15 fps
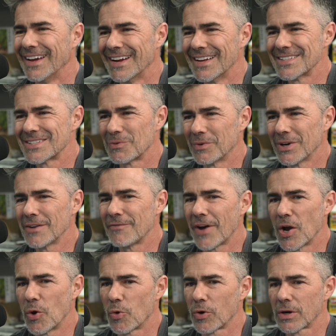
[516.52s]
I said, what if
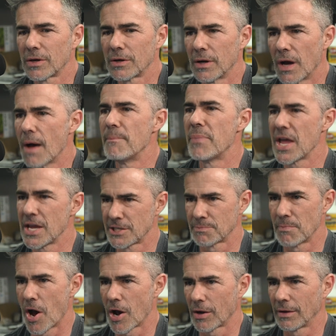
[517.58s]
I ordered a base
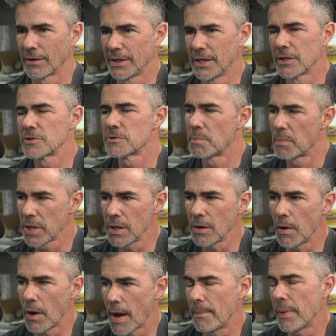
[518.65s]
model? He goes,
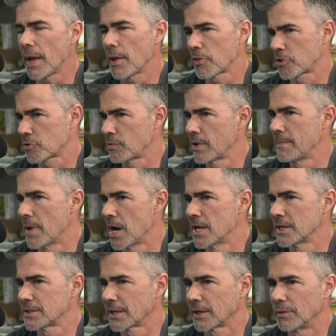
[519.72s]
about 3
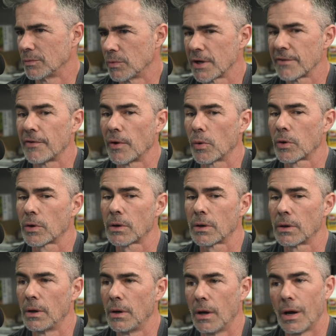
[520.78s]
months. I go, what if I
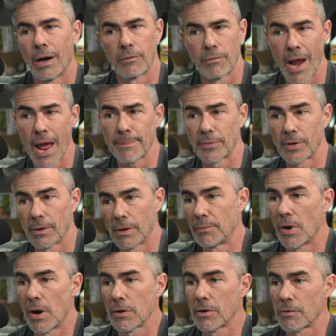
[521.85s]
order a Raptor, a
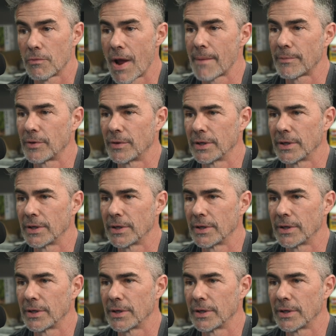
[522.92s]
Bronco Raptor?